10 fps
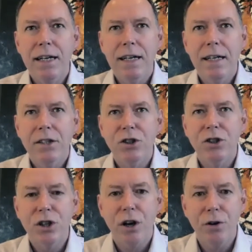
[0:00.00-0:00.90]

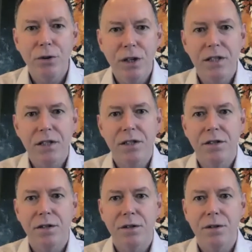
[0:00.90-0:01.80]
show this
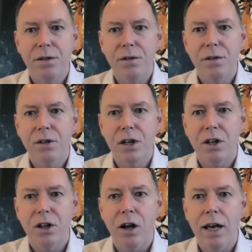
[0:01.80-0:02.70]
to the
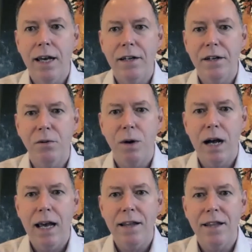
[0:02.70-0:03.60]
client in a
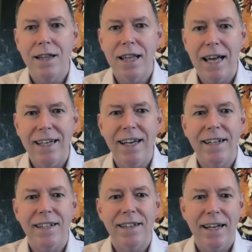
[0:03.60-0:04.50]
way that they get
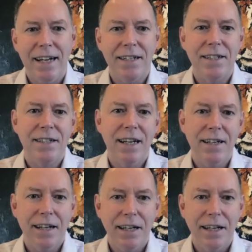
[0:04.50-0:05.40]
it and they understand
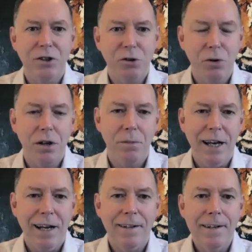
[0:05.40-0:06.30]
and they can talk
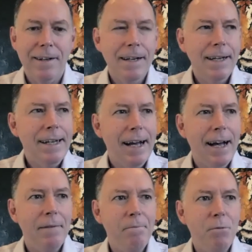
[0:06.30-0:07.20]
about.
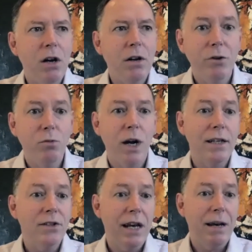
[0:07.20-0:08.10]
I'll give you one
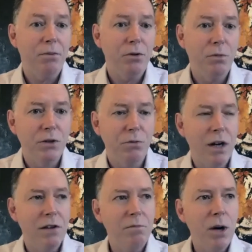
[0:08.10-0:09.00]
example, which one
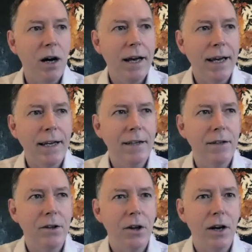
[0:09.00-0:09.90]
of my
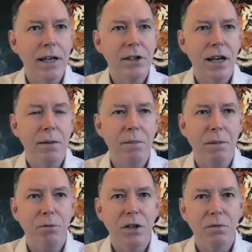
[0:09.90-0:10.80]
clients came
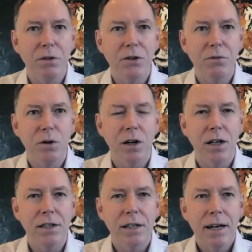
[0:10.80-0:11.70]
up with, which
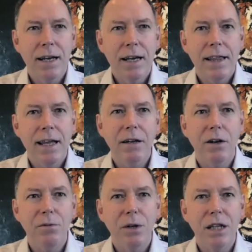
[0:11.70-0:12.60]
was they
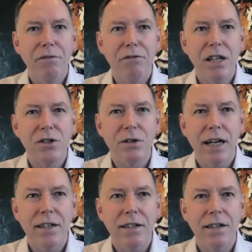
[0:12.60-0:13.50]
got really
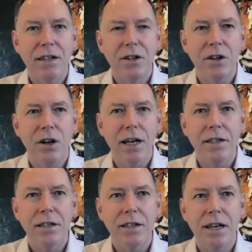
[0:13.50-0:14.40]
frustrated that a
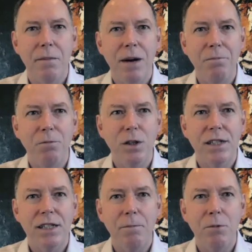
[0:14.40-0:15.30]
client had come up with
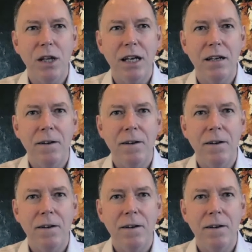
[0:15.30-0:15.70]
something